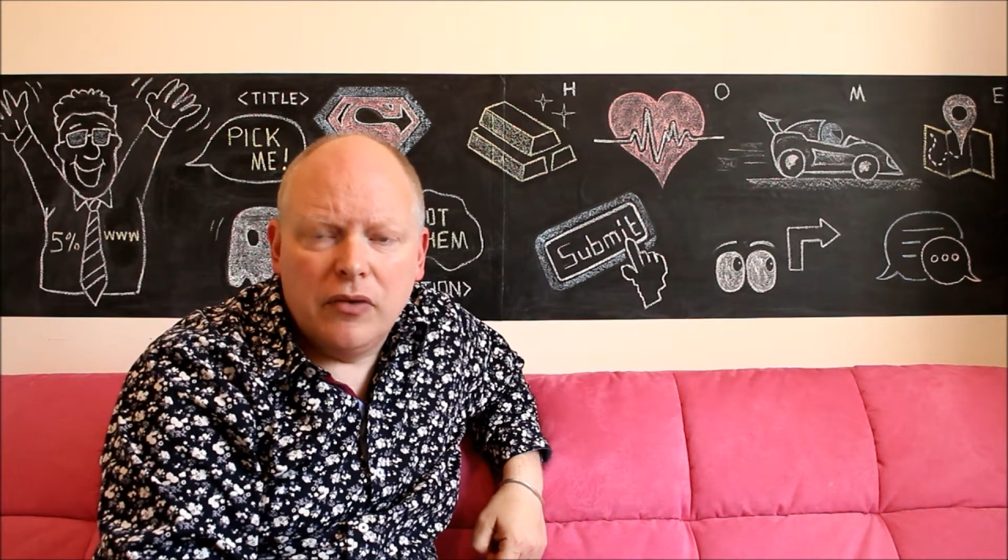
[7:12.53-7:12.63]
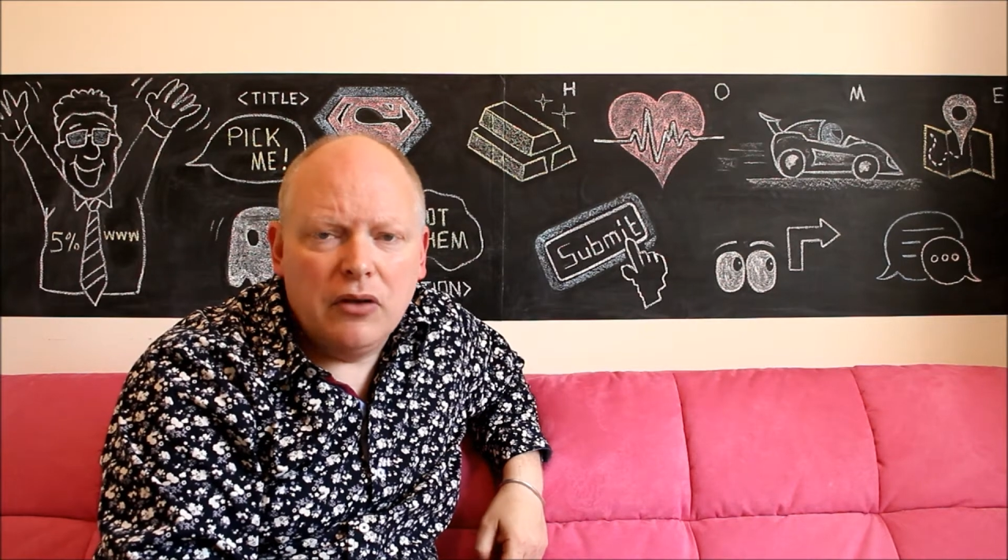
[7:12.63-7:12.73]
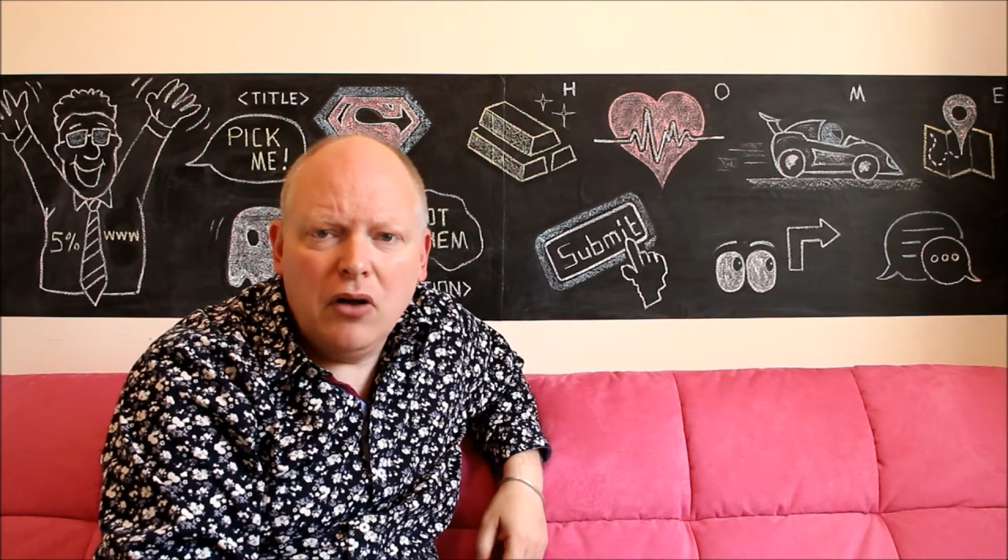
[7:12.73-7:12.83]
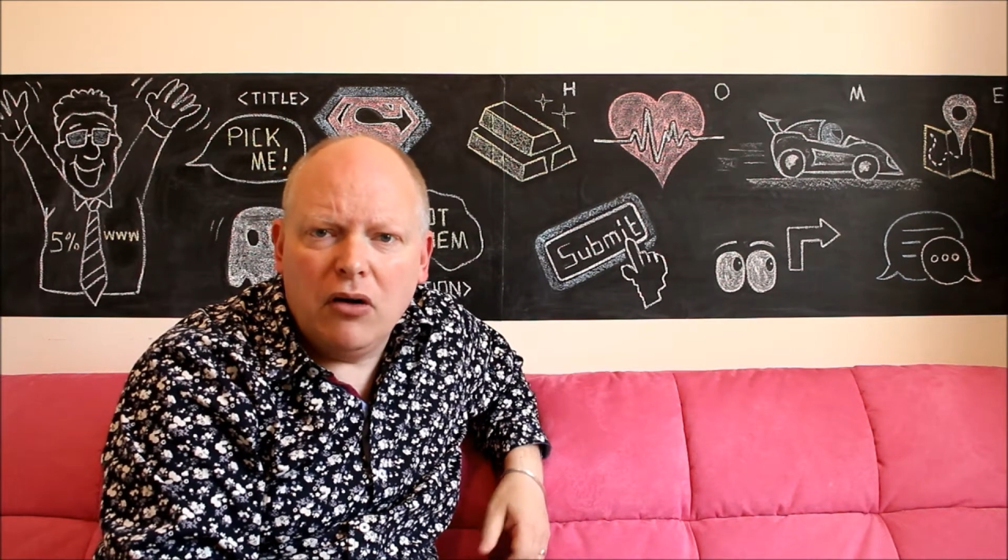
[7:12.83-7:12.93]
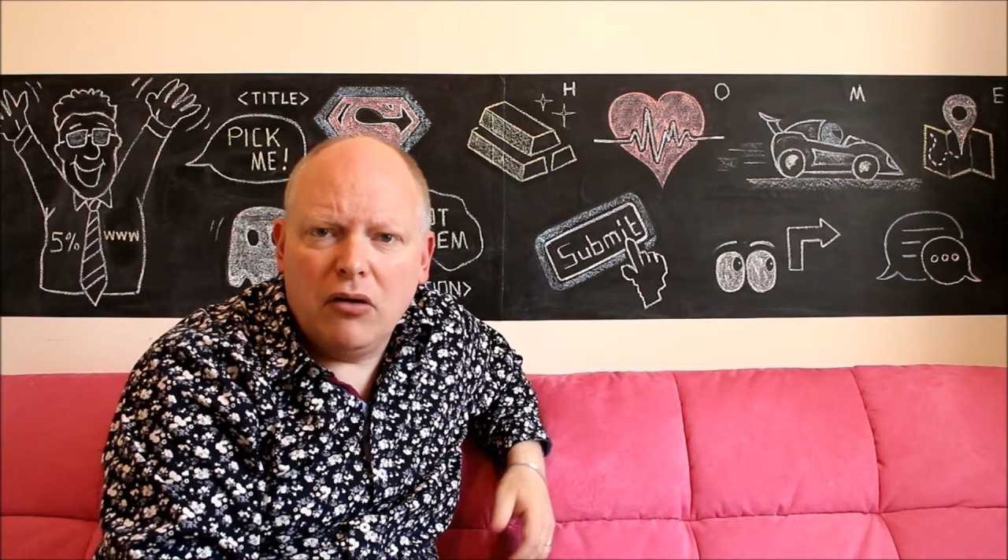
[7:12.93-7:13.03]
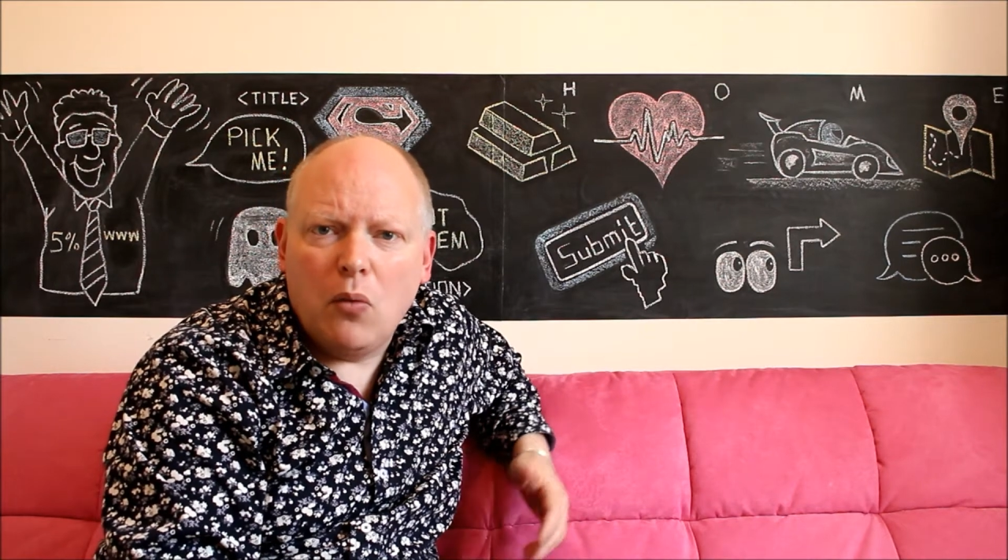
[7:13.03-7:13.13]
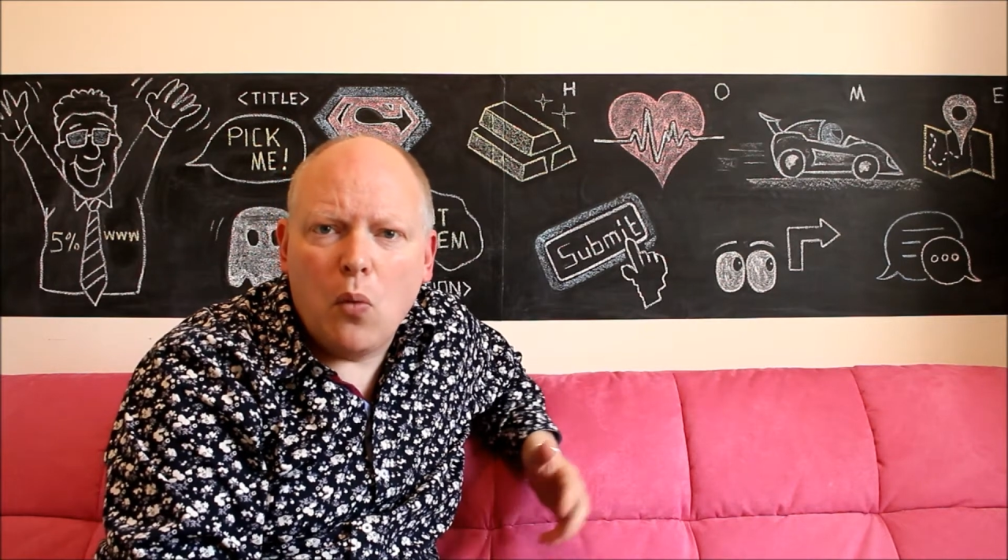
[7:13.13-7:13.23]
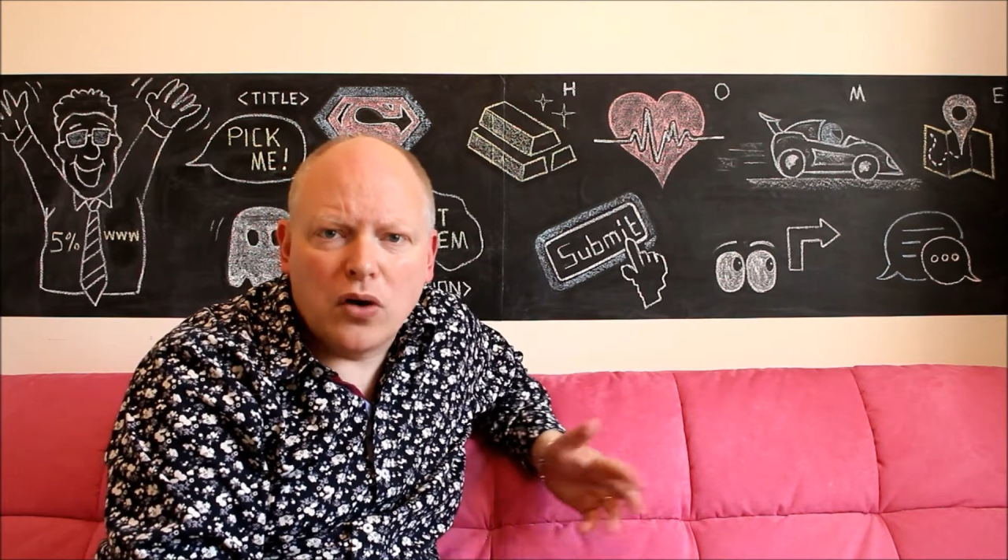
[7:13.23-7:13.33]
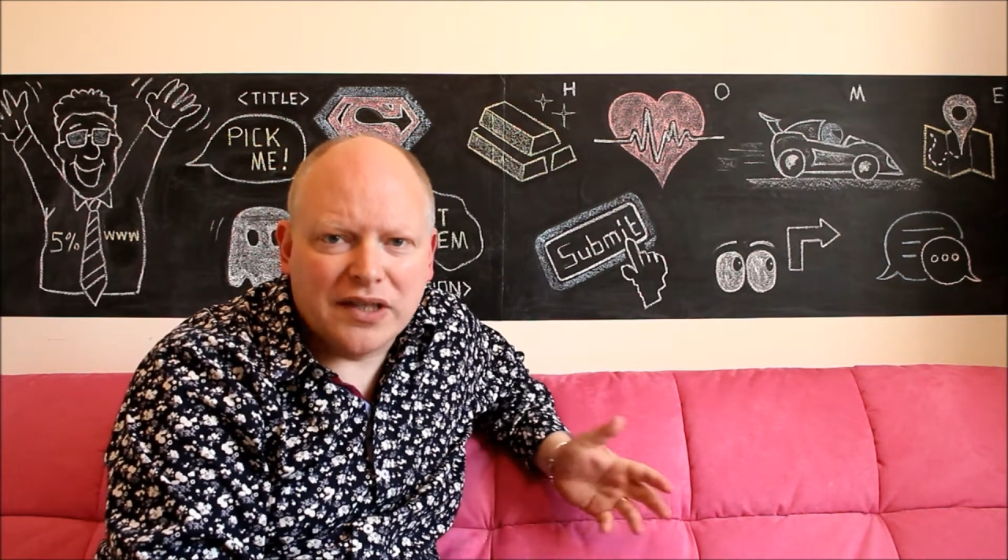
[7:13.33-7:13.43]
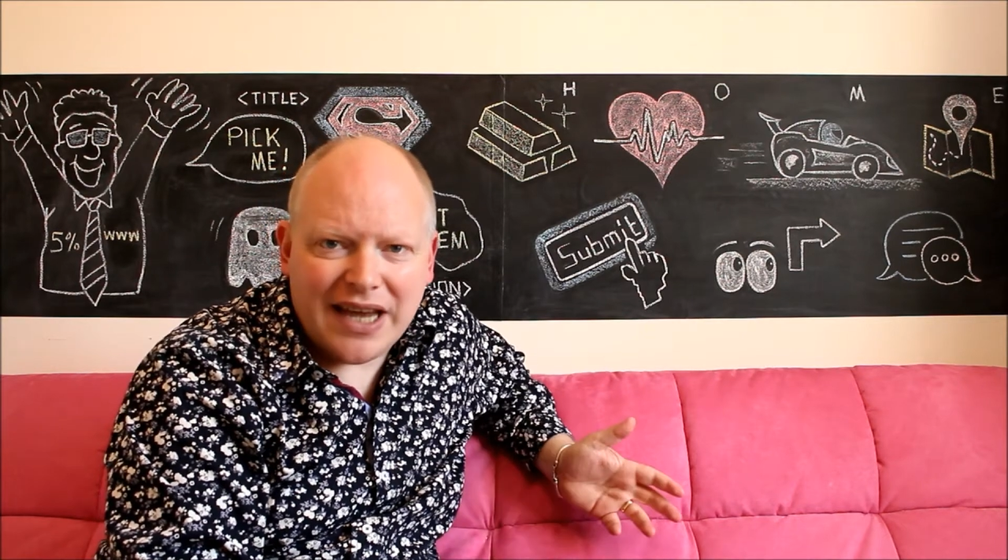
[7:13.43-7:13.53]
Not
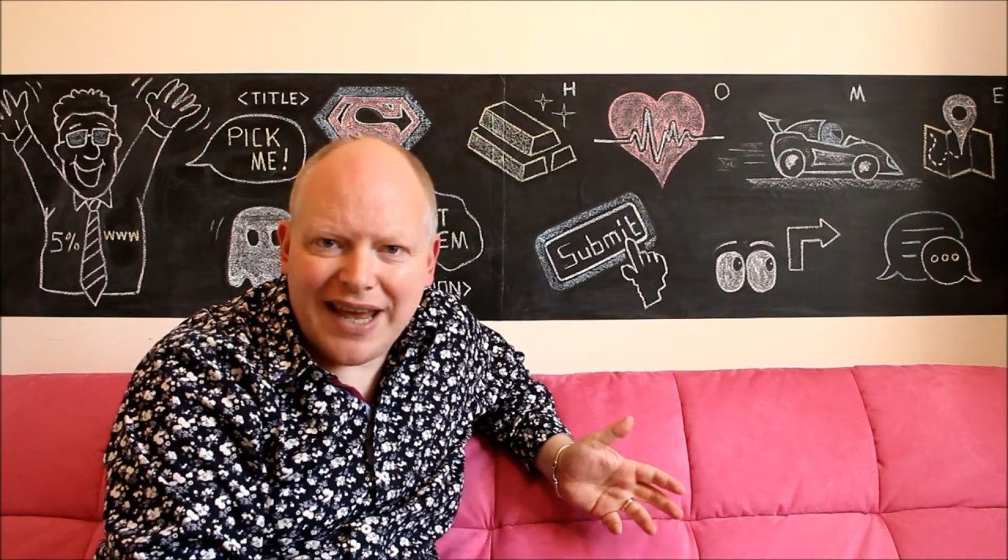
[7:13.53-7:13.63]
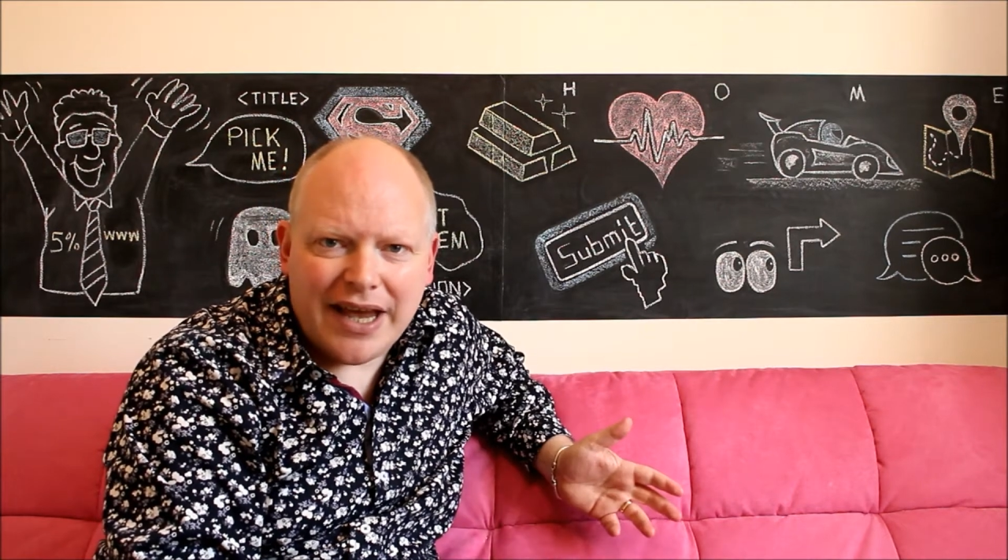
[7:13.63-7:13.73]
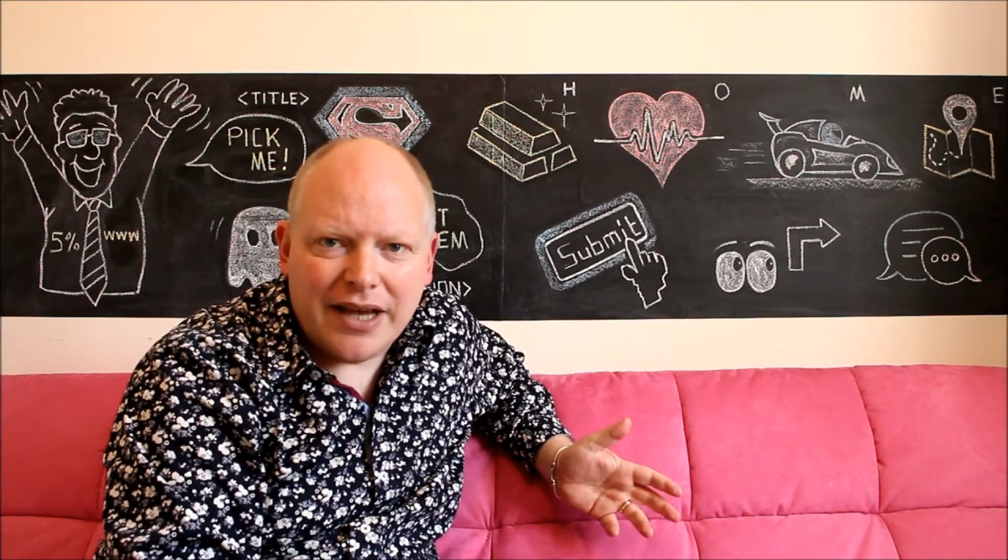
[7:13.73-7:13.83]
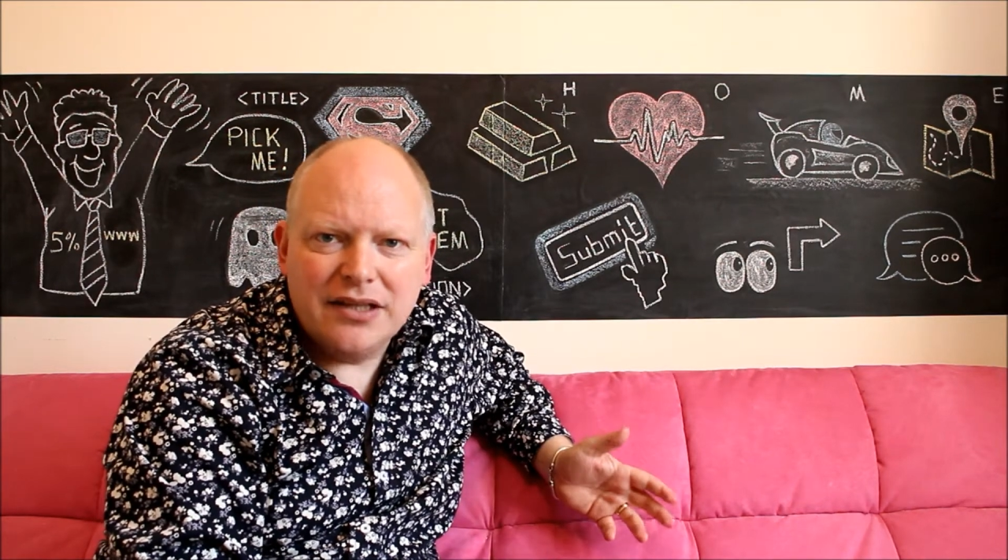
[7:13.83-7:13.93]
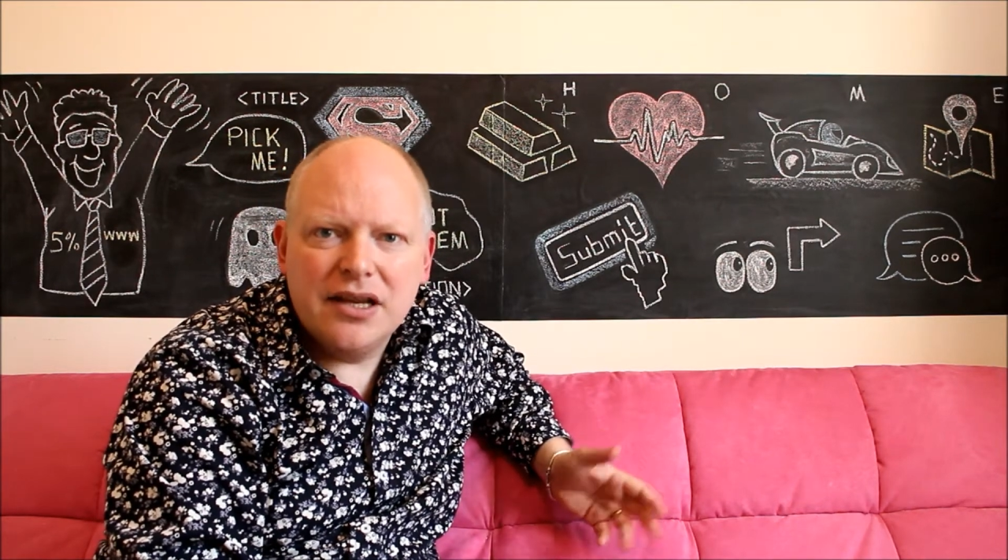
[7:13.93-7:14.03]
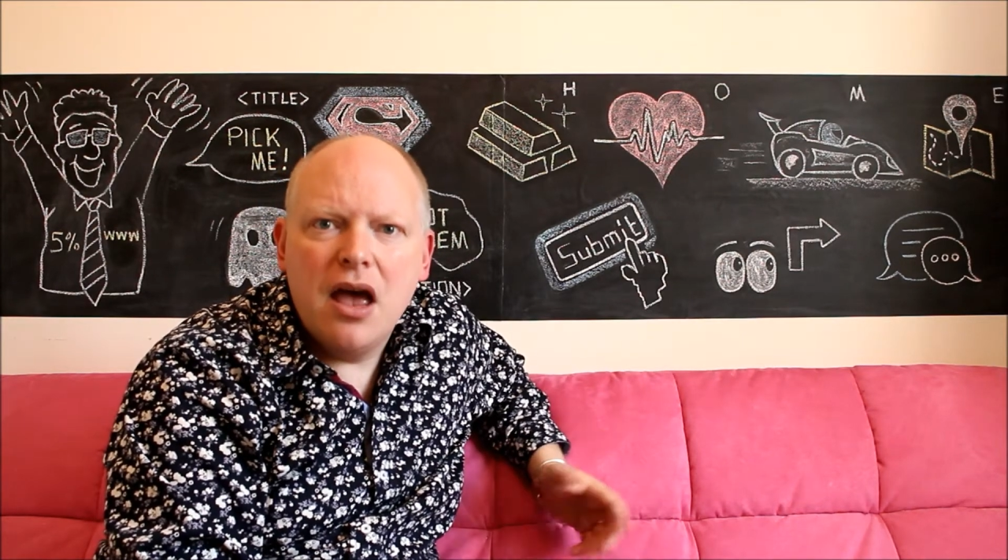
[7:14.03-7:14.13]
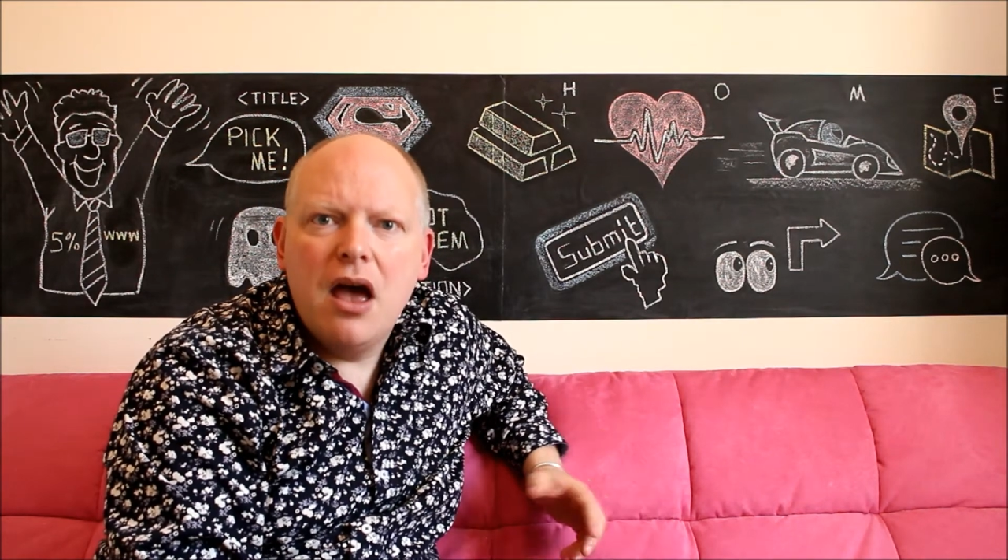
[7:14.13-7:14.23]
what it is,